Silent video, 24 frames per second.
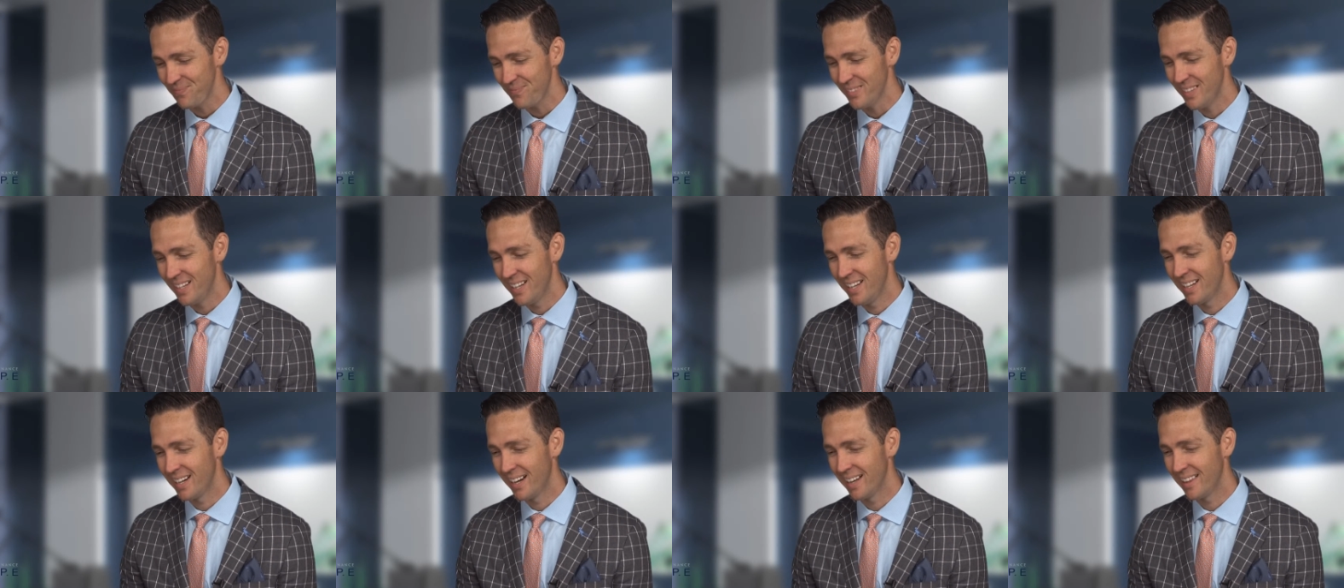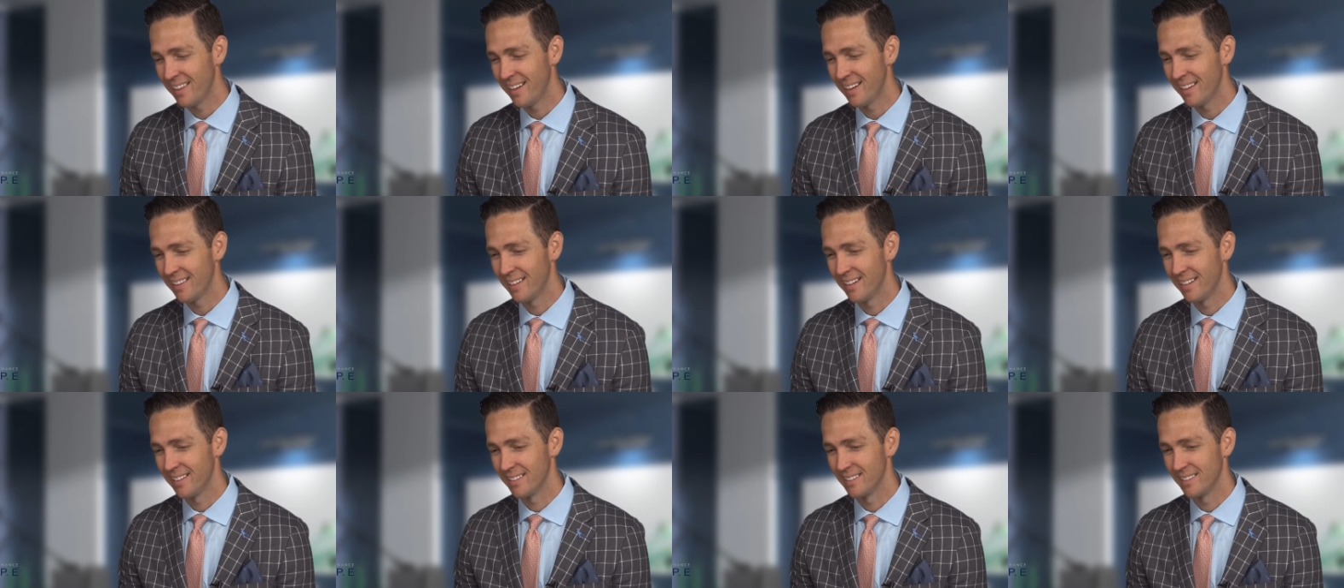And I think
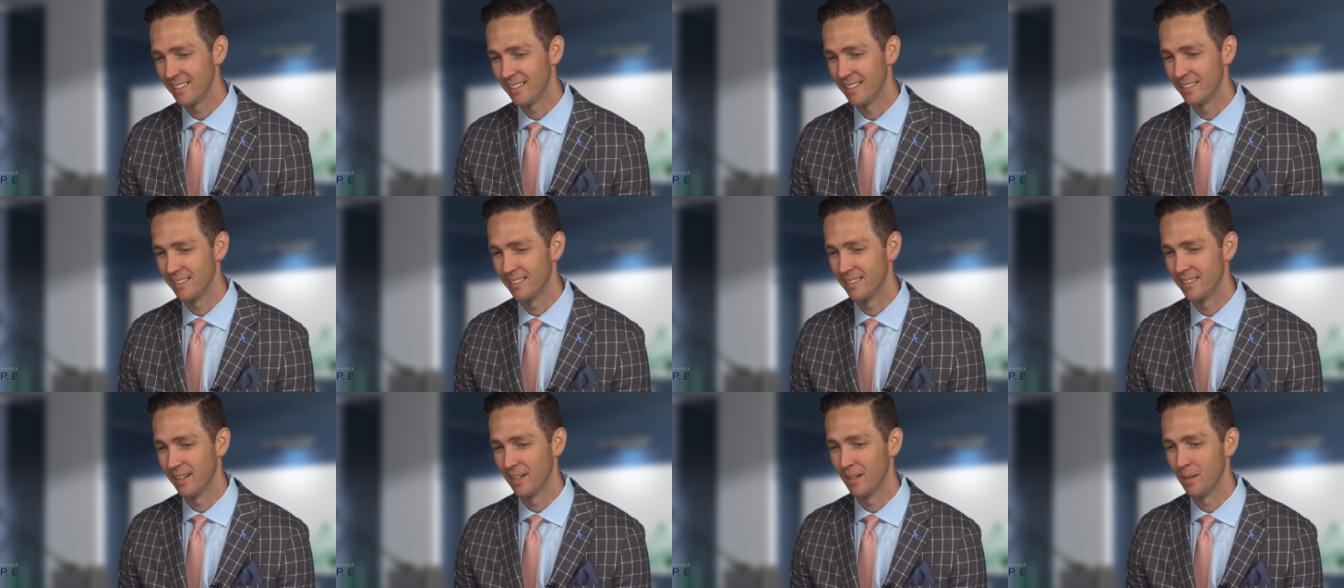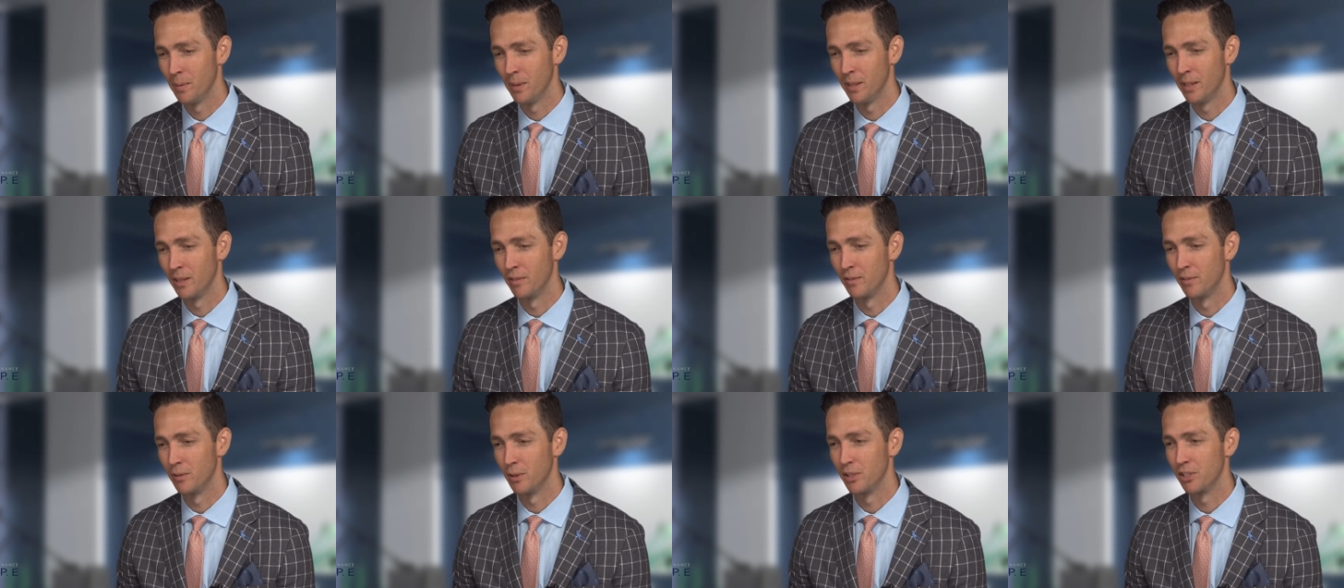that it's terribly
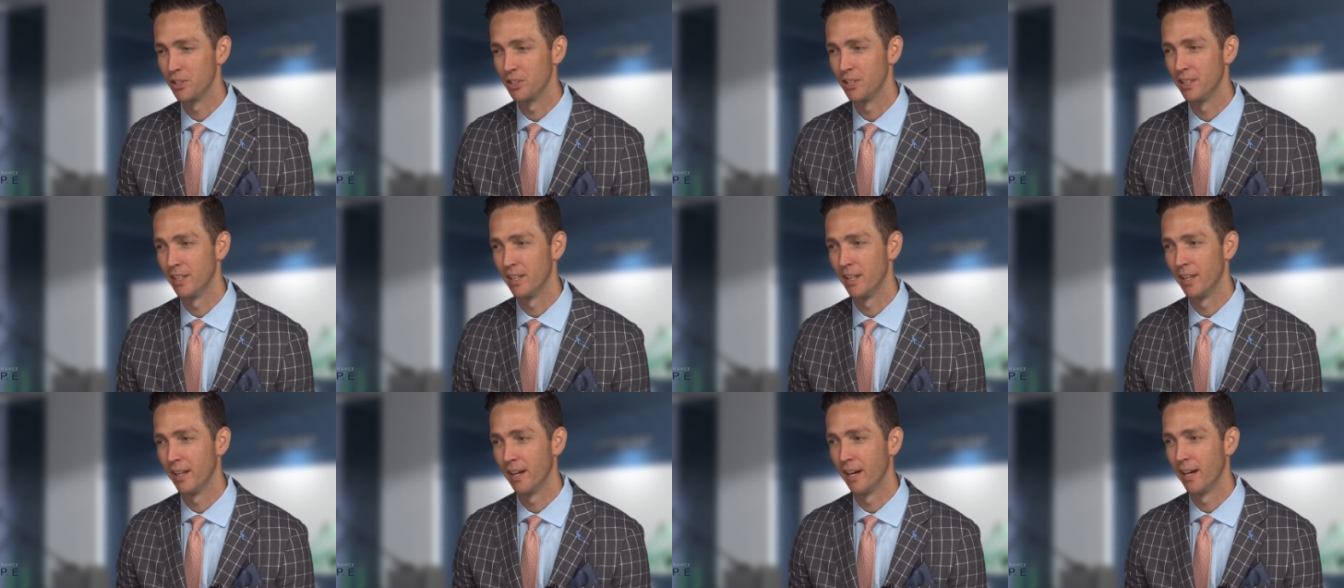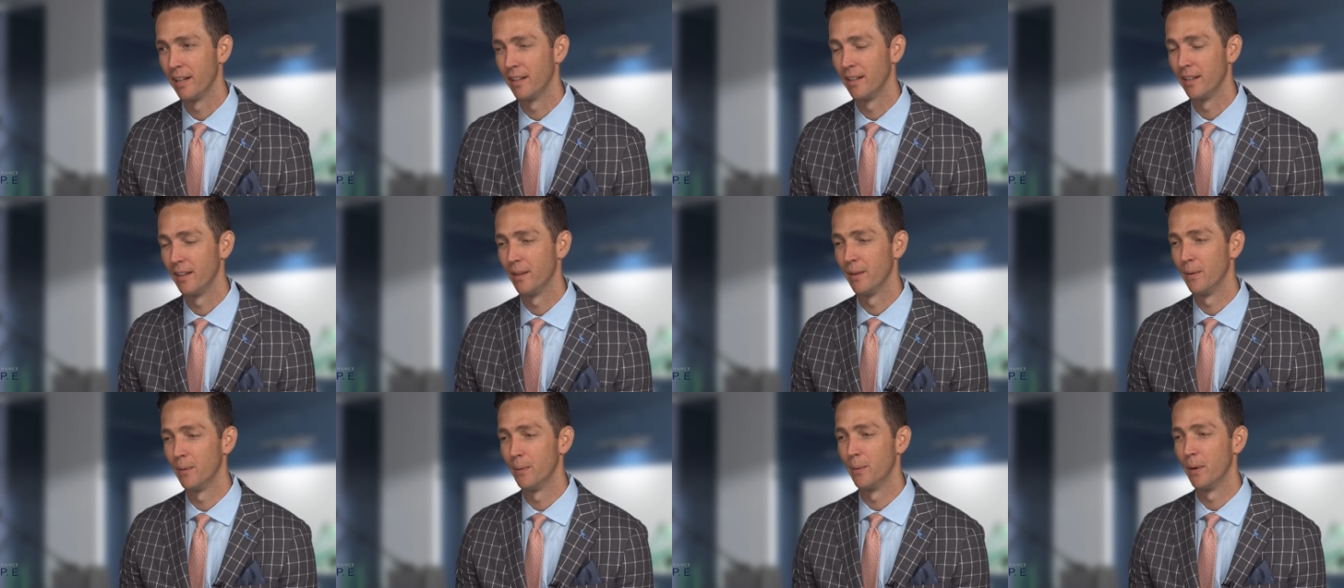unfortunate that
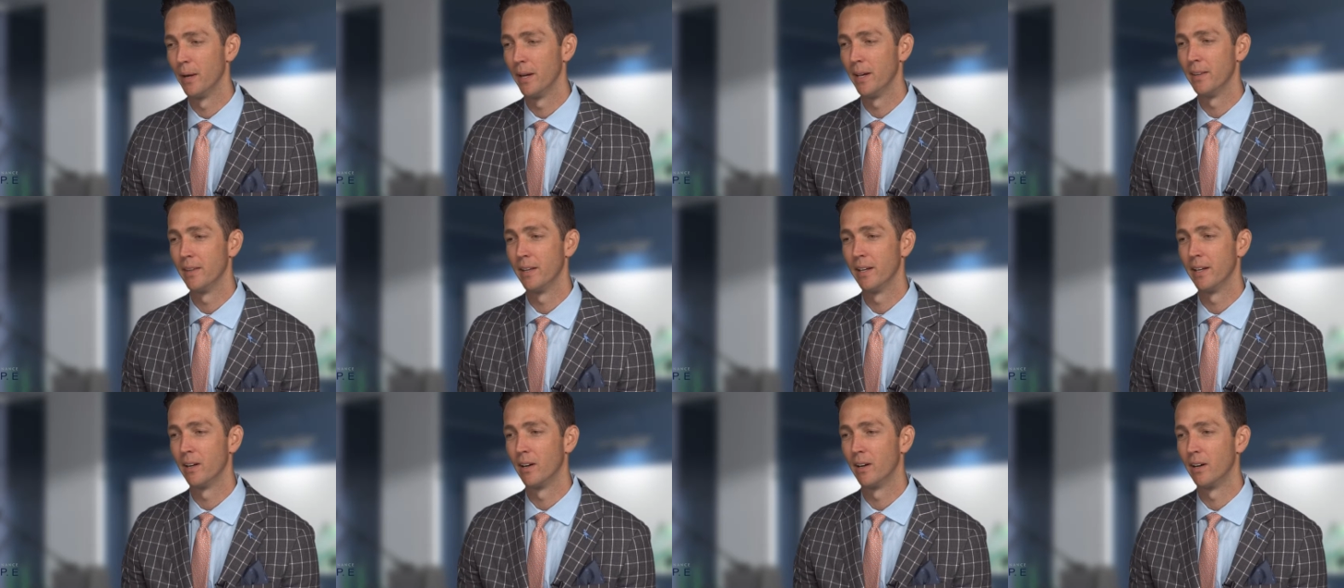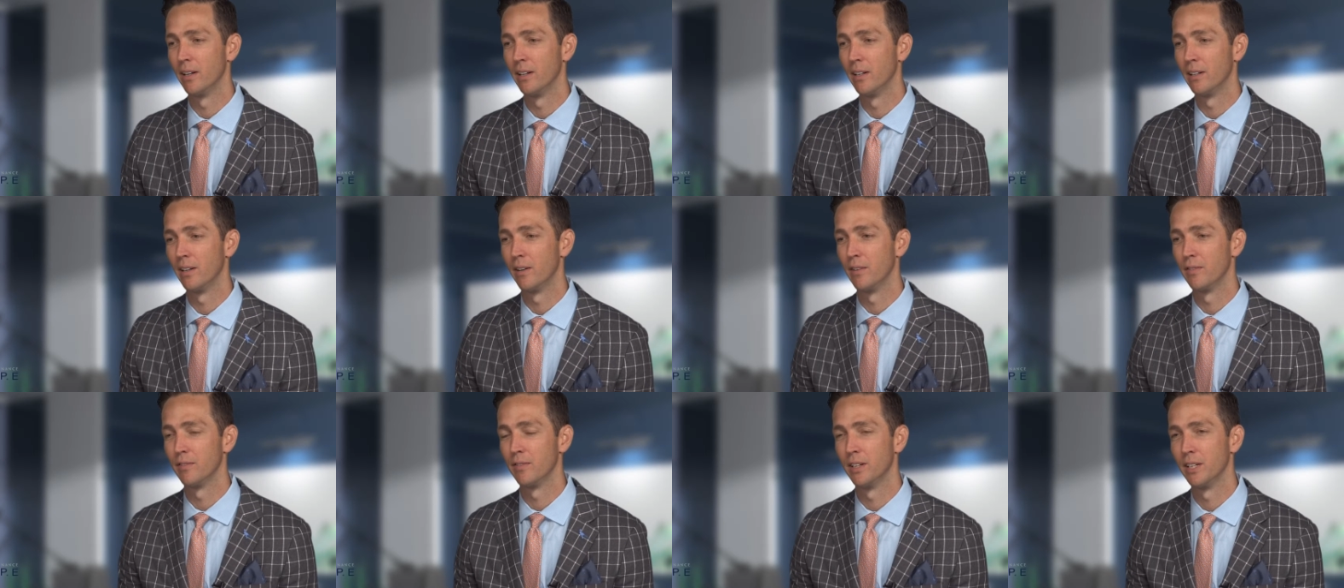the way that
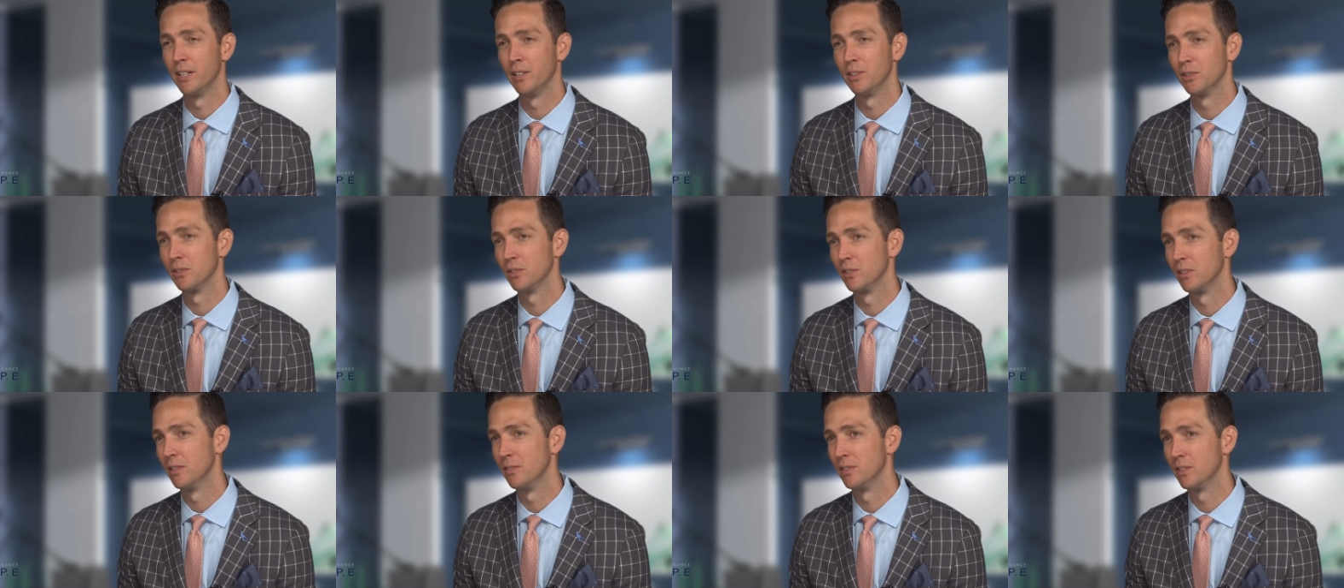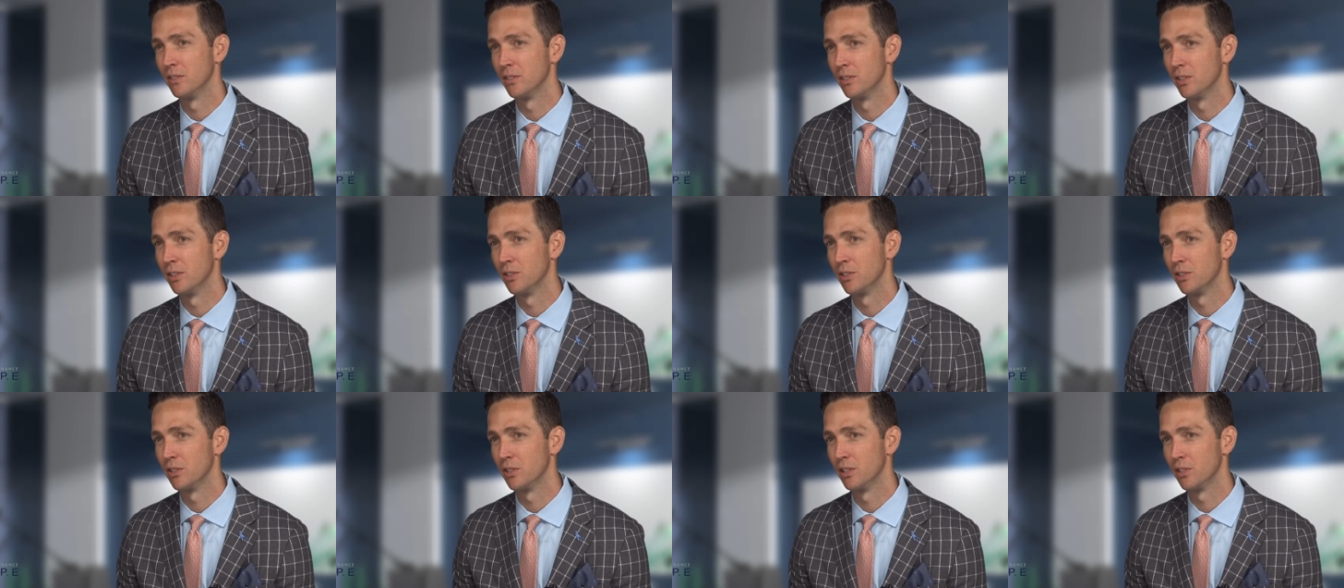our financial services
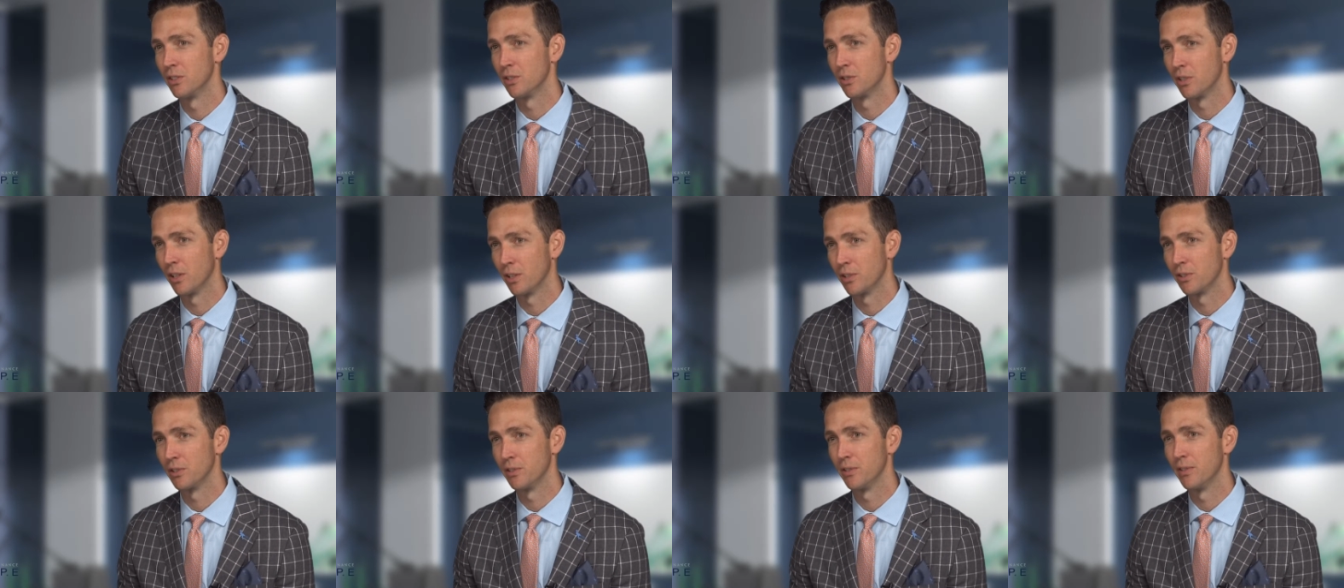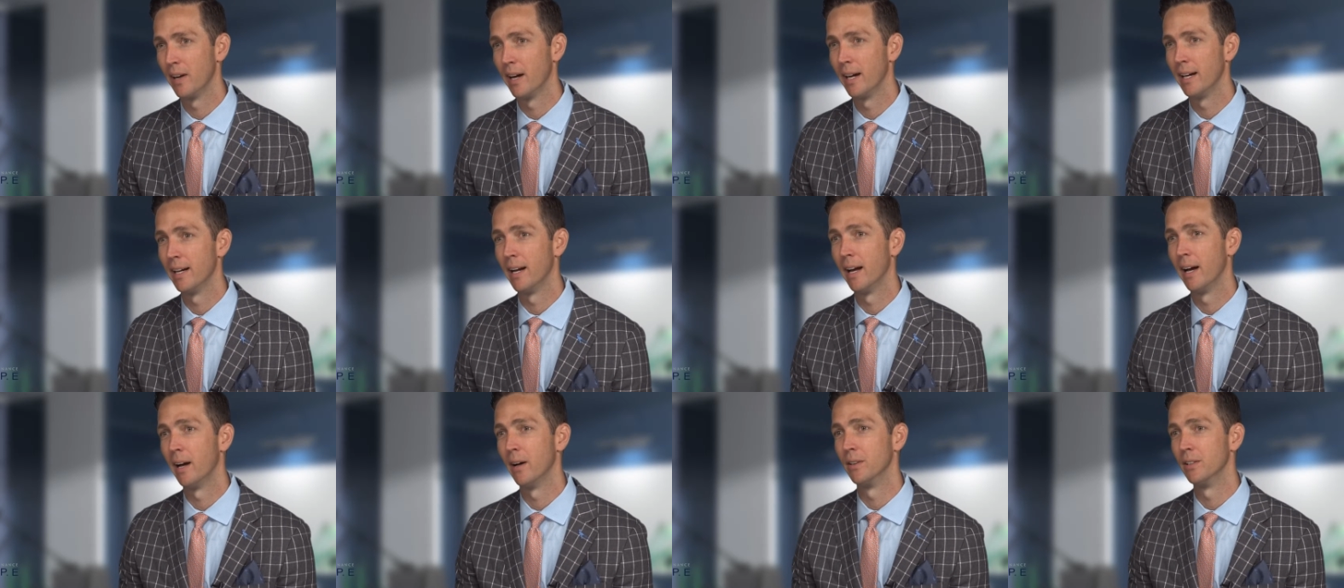industry is structured right
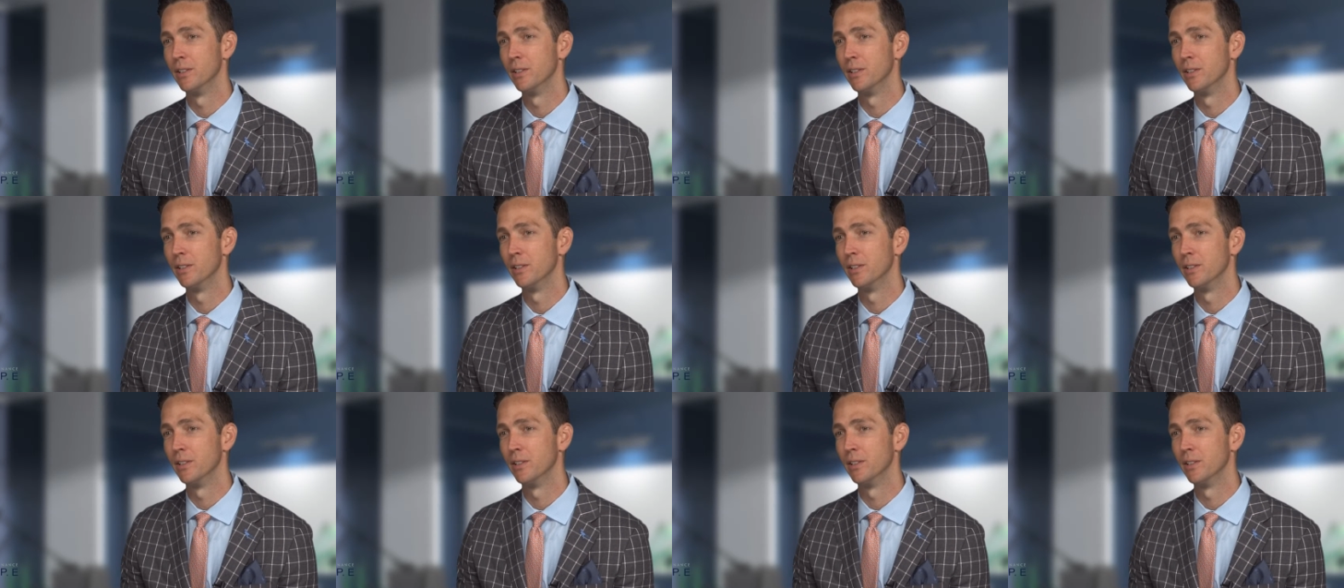now,